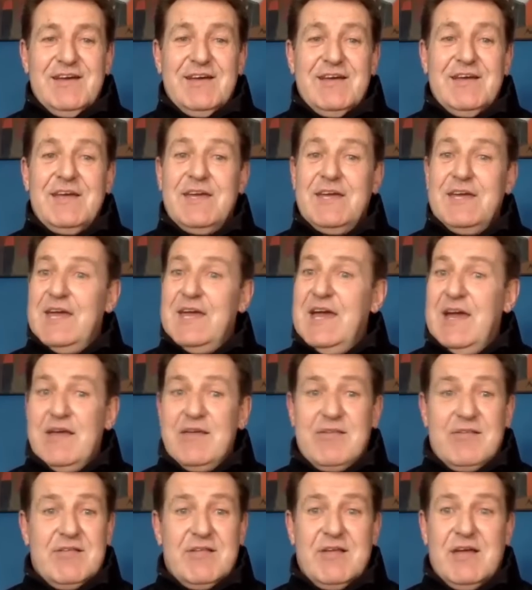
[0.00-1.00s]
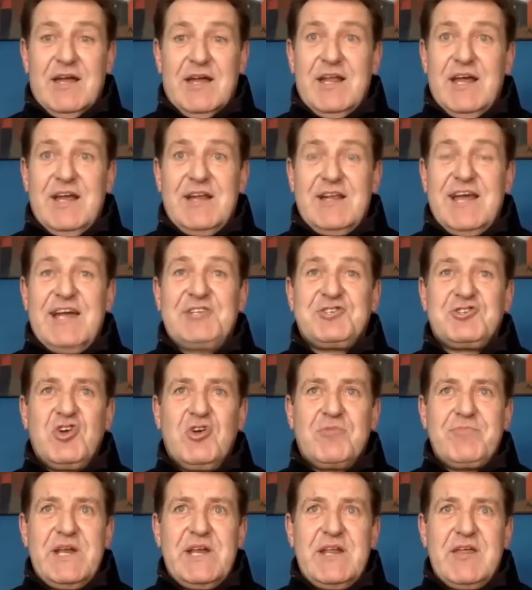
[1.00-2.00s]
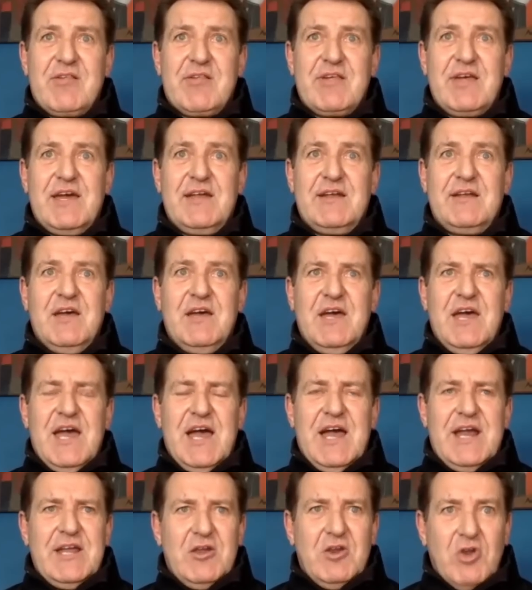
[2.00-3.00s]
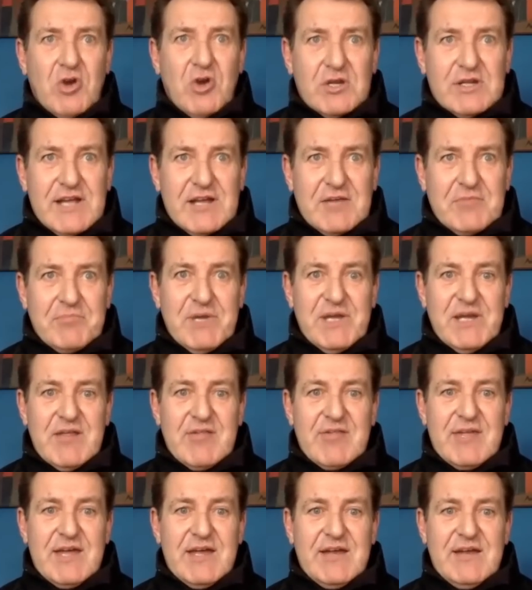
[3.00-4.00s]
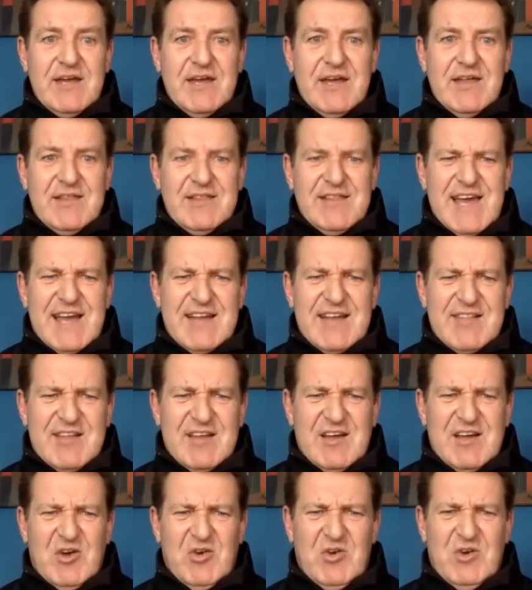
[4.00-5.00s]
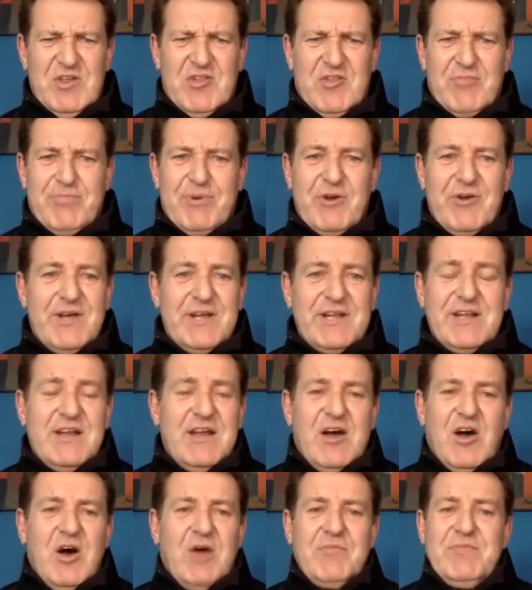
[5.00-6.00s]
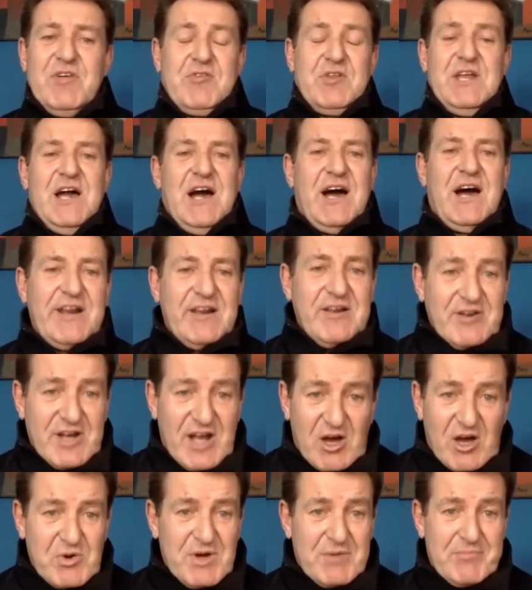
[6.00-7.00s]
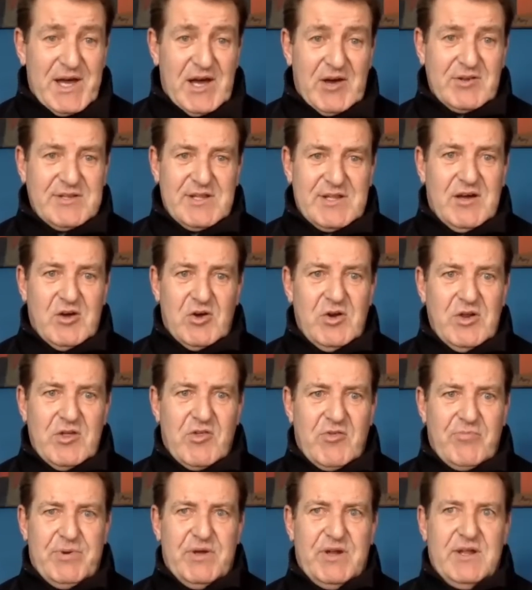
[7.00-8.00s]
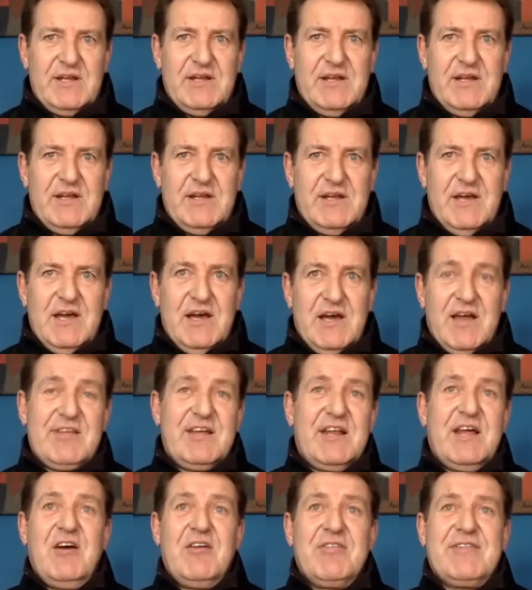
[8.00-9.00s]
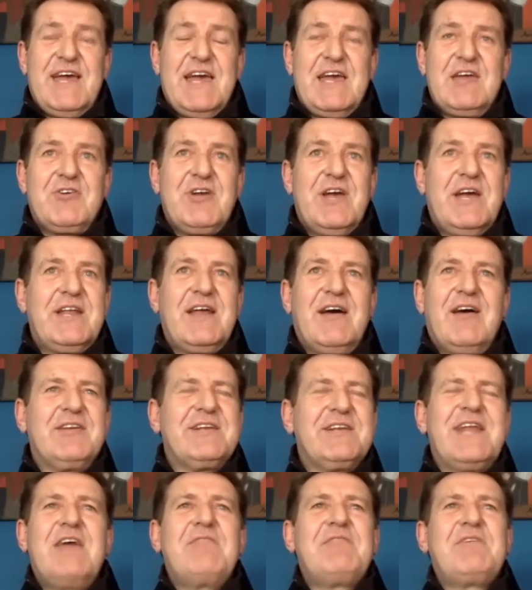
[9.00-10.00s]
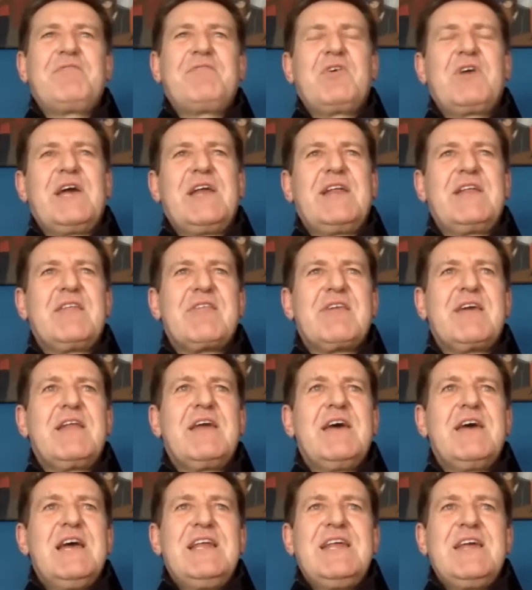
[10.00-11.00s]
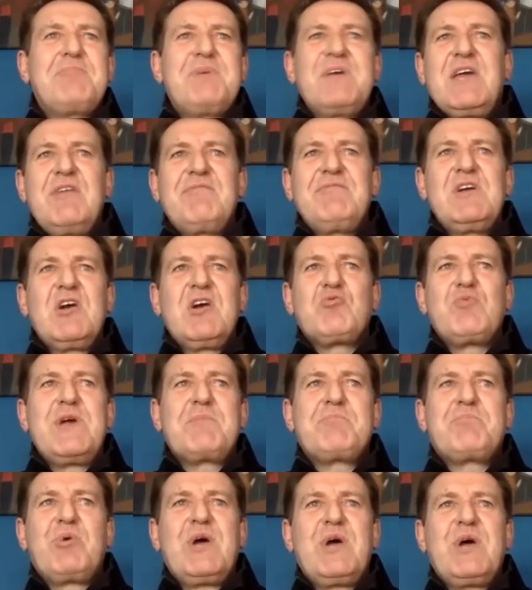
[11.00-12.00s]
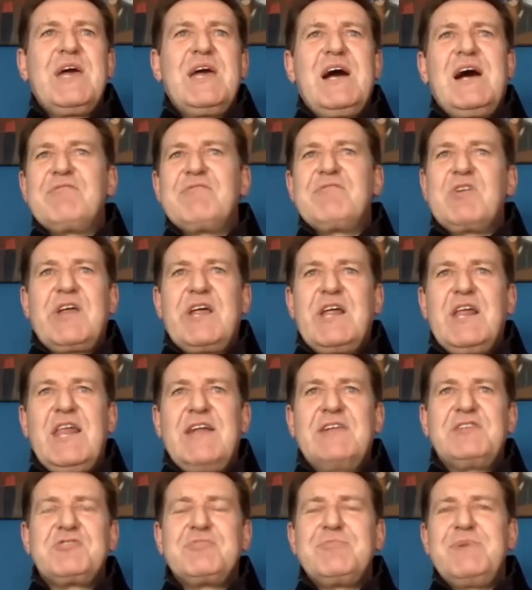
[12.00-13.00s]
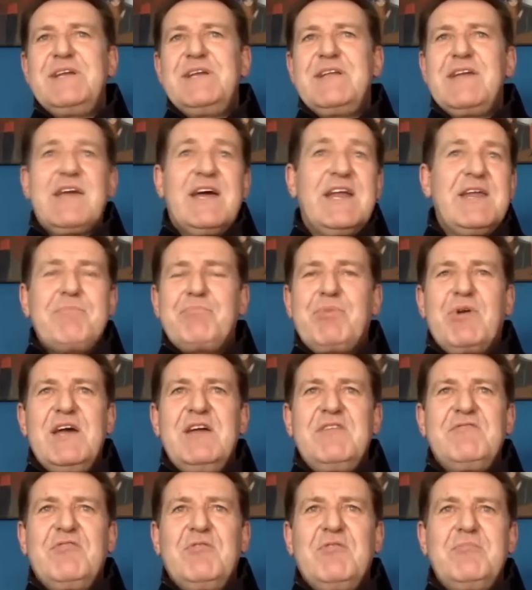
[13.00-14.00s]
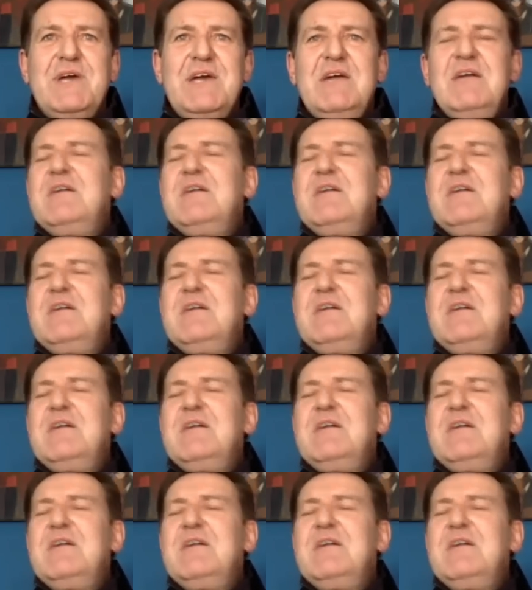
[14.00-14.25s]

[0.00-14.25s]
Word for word: Yes. And, and that shook me. And he said, and he looked at me and he said, That's the Holy Spirit. And obviously, I don't know about the Holy Spirit, I said, Oh, thank you. And I'll never forget. He said, Let me give you a quick prayer. I've got a lunch meeting. And he prayed for me